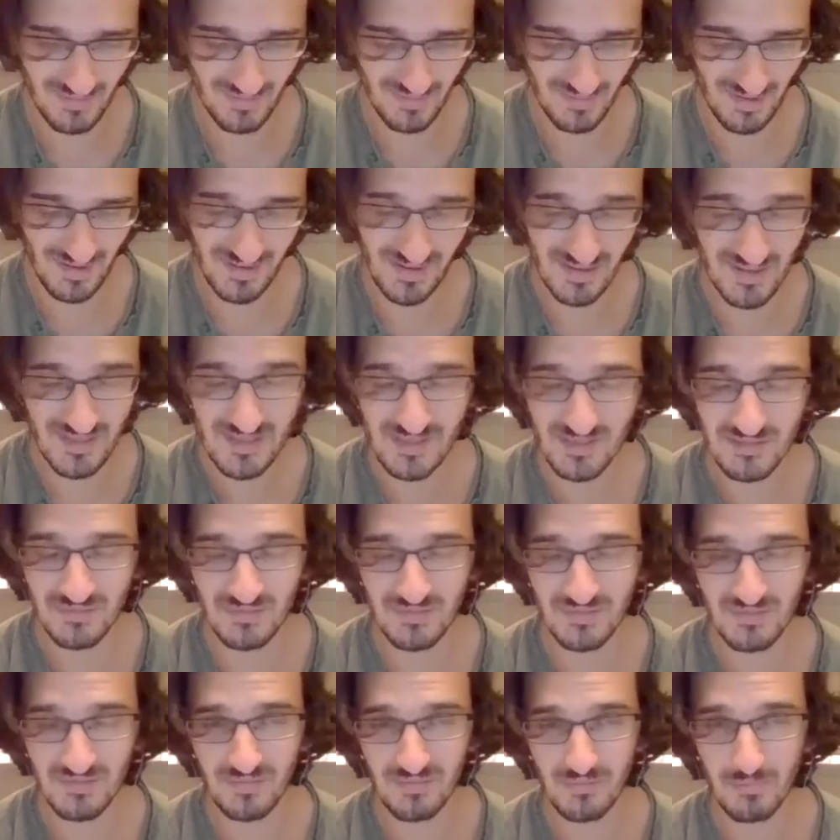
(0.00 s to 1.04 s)
I guess,
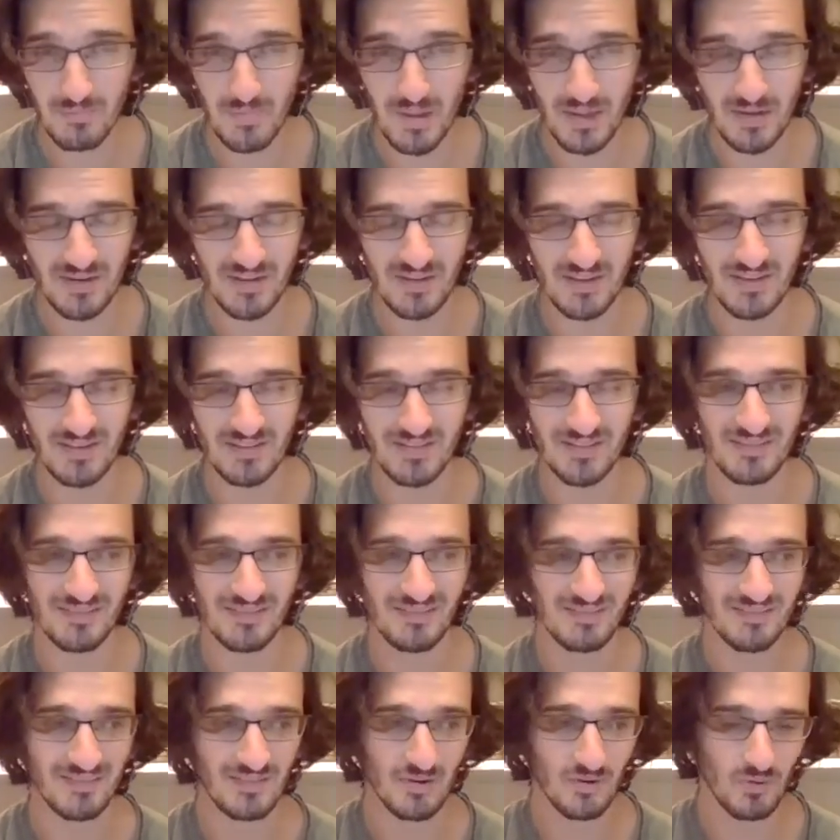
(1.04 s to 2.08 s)
many
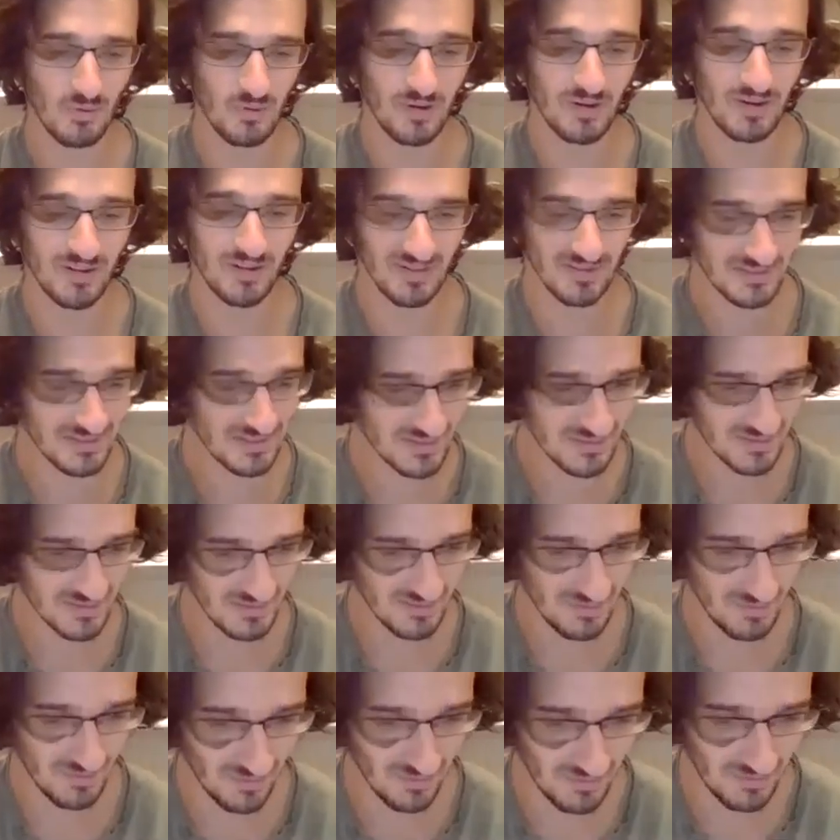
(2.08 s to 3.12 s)
critics,
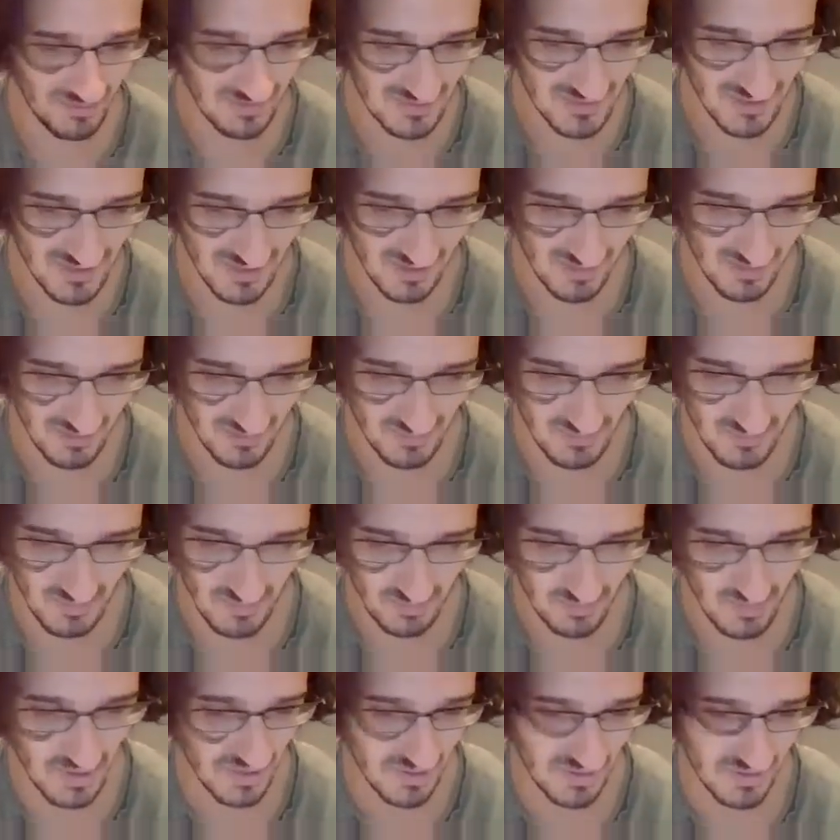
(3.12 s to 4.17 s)
are considered to
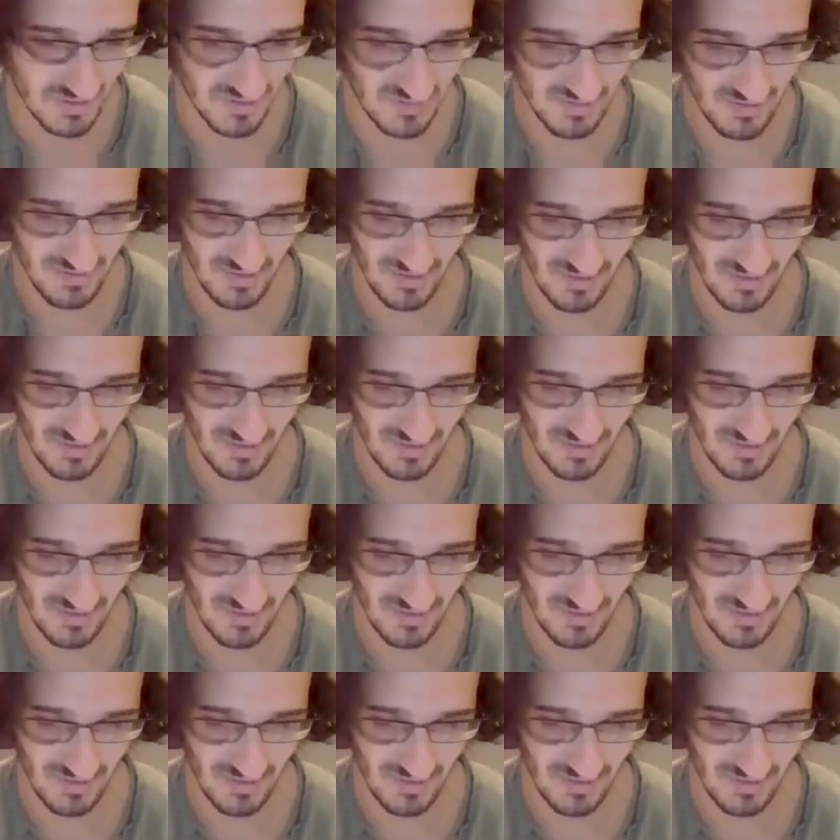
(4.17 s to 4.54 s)
be